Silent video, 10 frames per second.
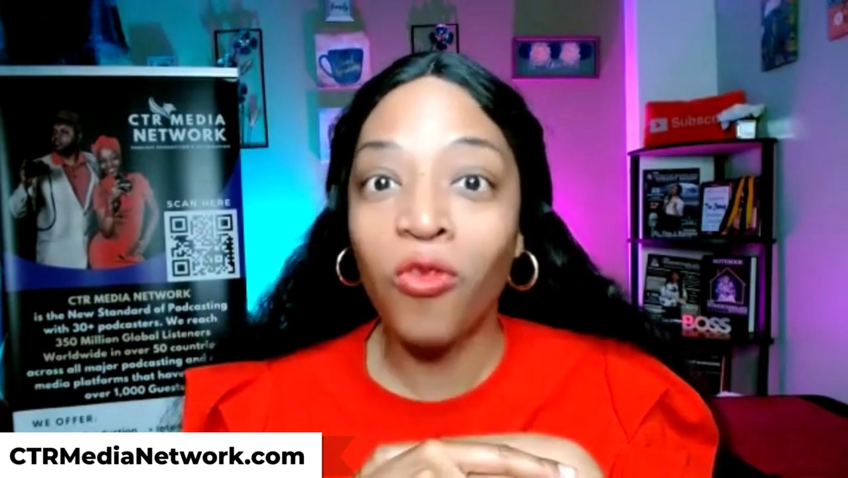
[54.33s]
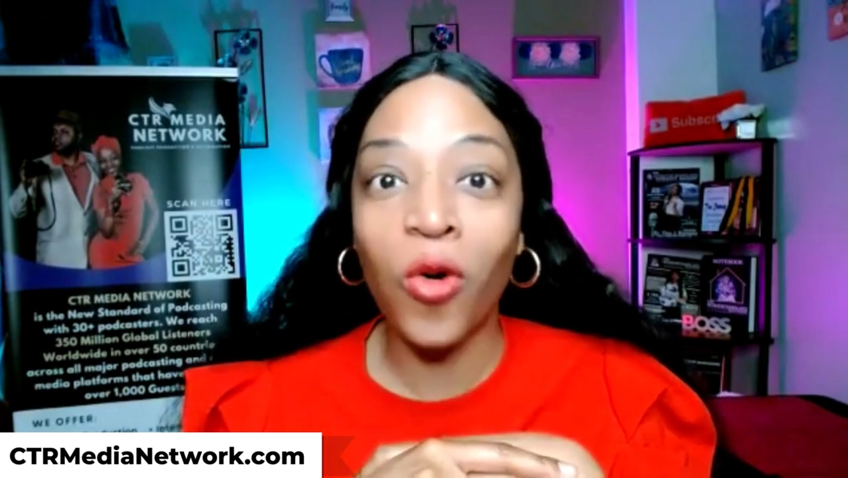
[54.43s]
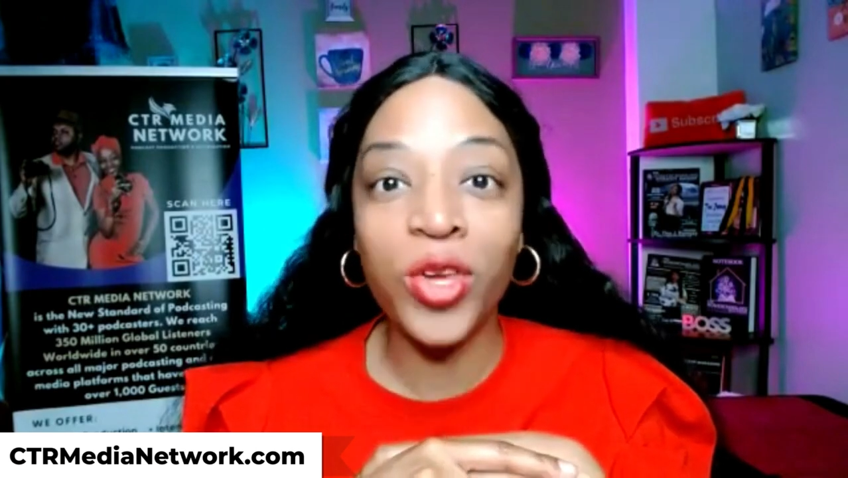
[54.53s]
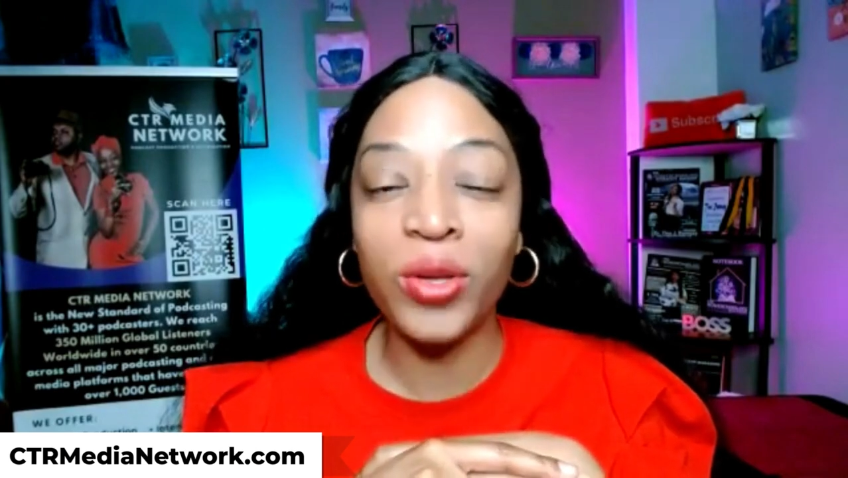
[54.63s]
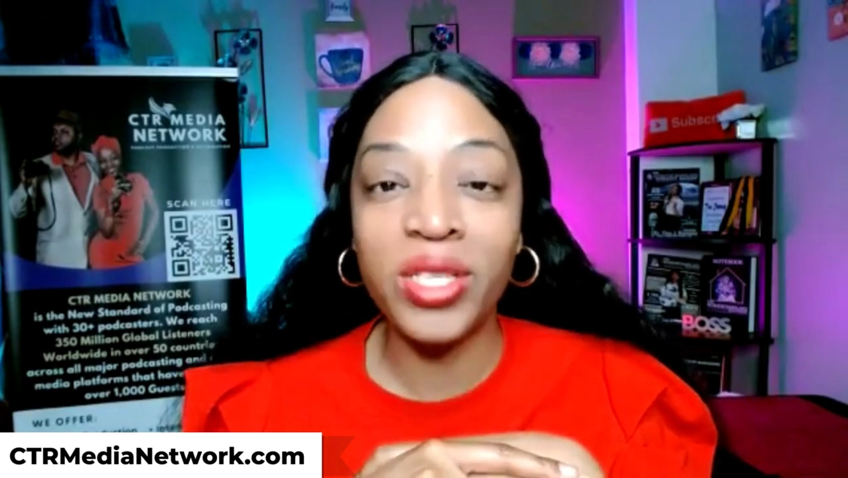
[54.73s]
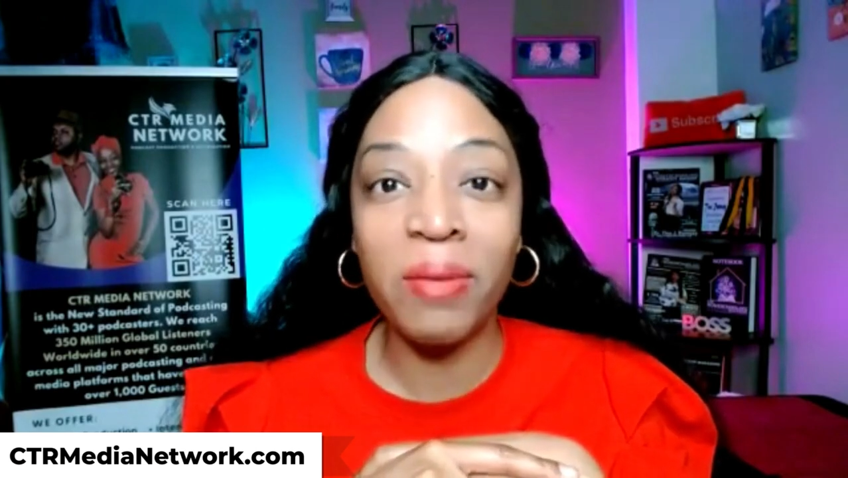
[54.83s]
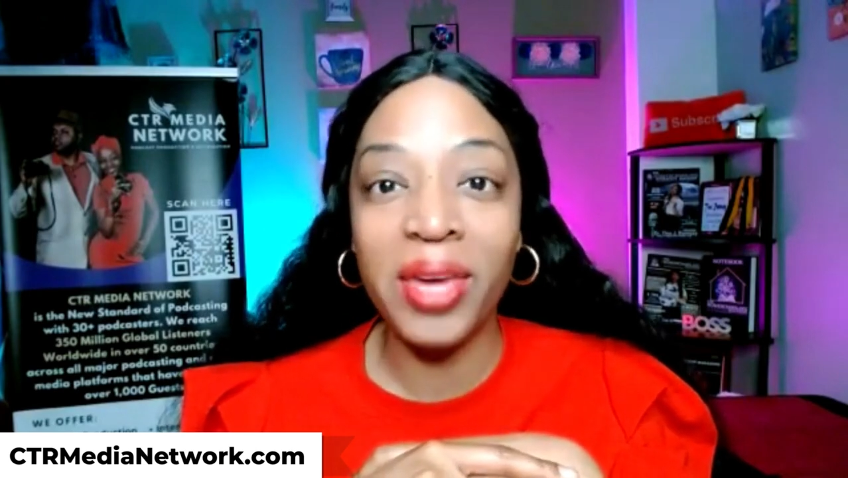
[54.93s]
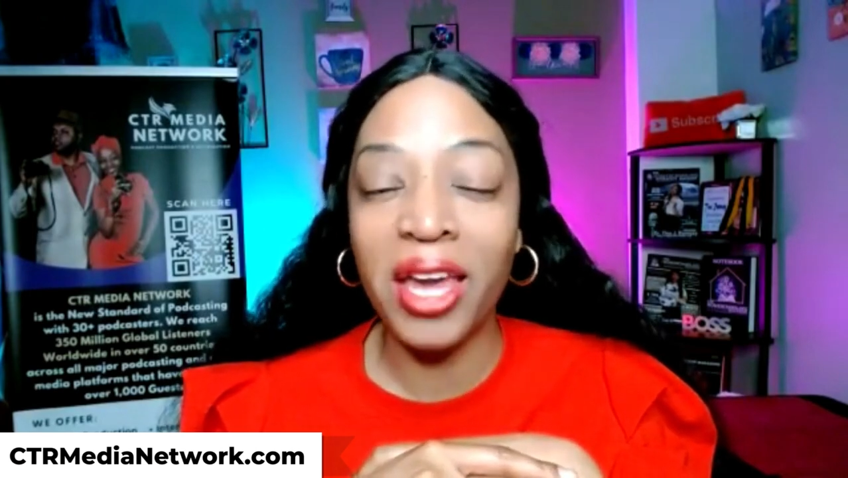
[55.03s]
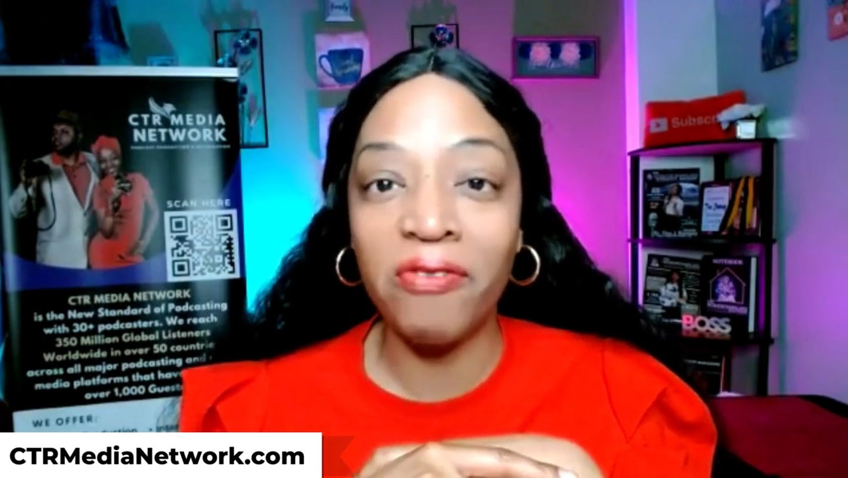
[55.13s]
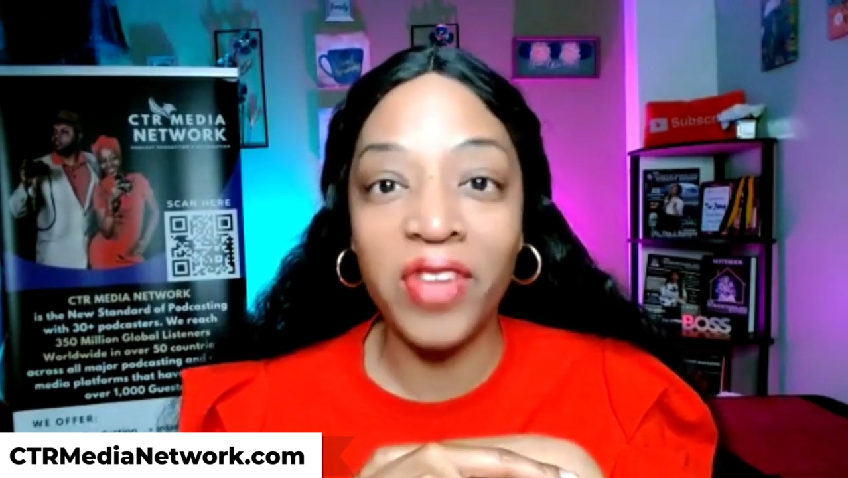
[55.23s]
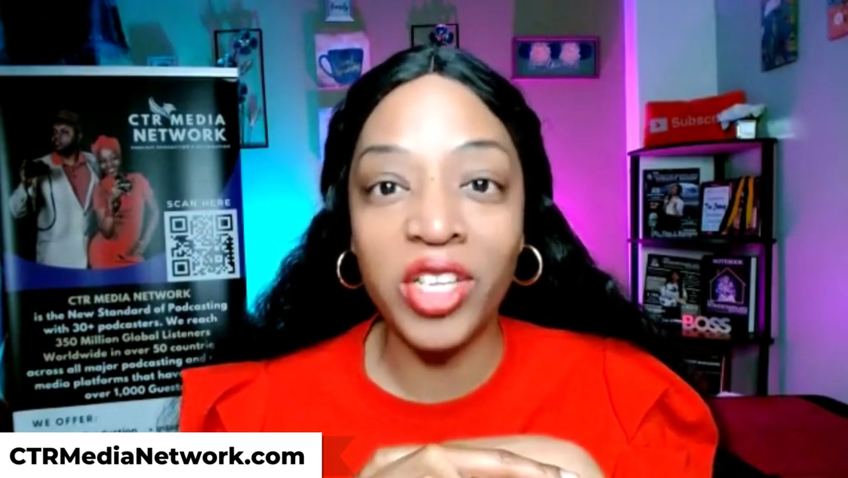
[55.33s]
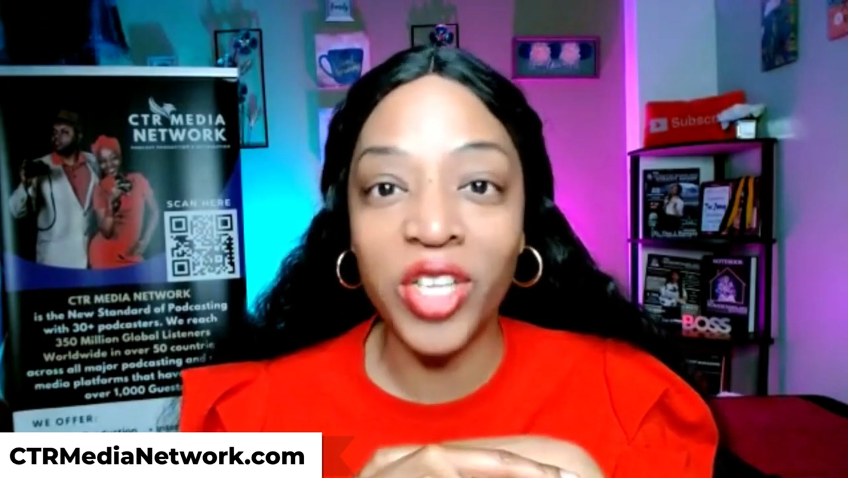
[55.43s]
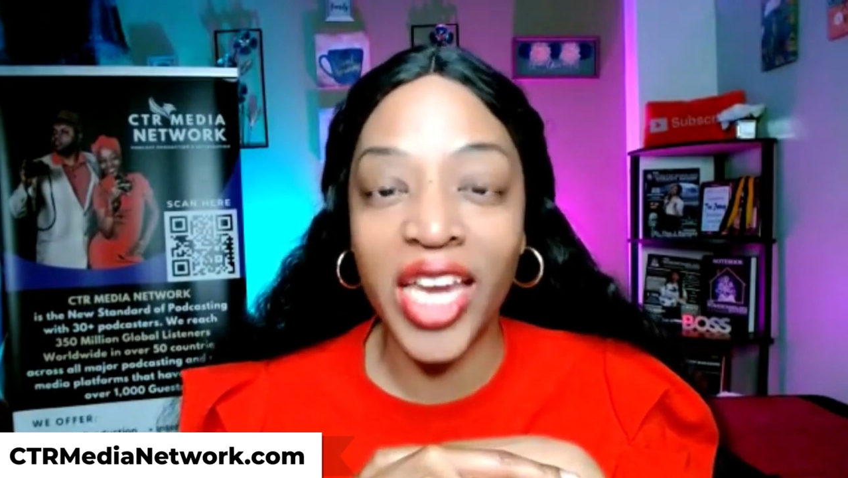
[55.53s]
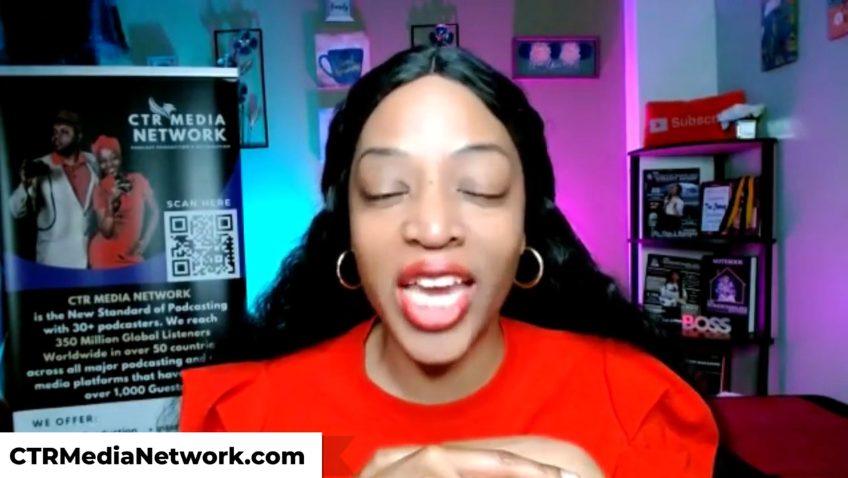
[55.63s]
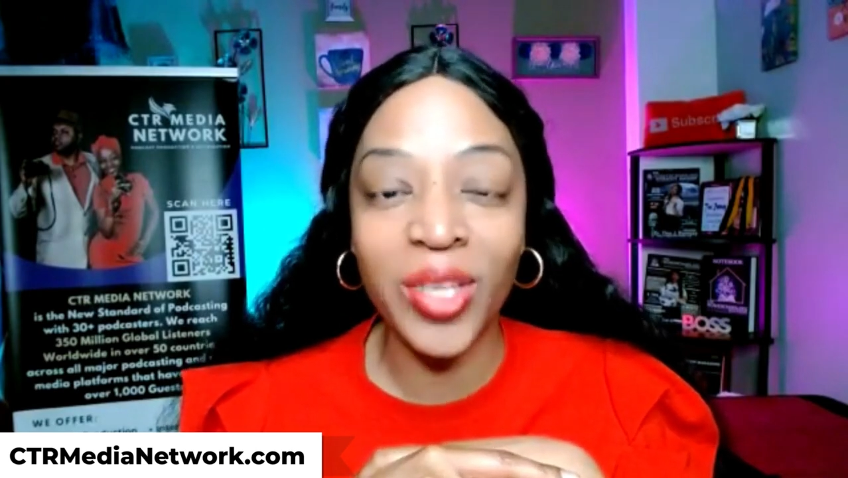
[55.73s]
for you to be a
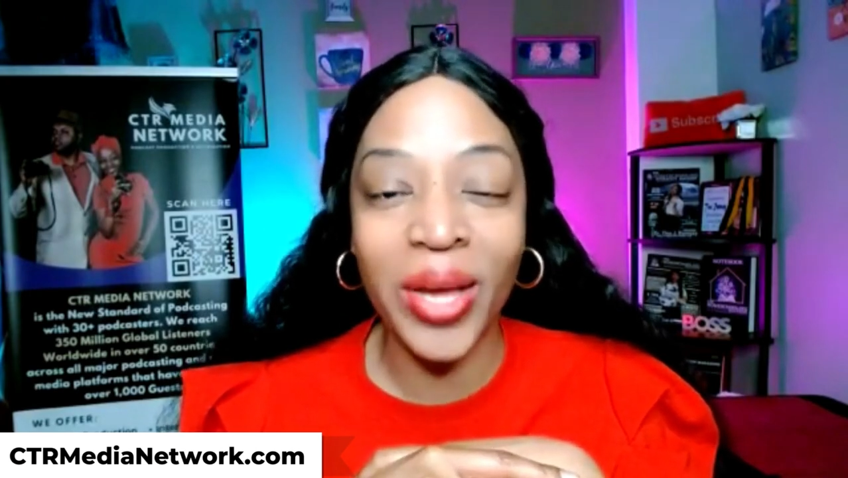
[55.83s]
featured guest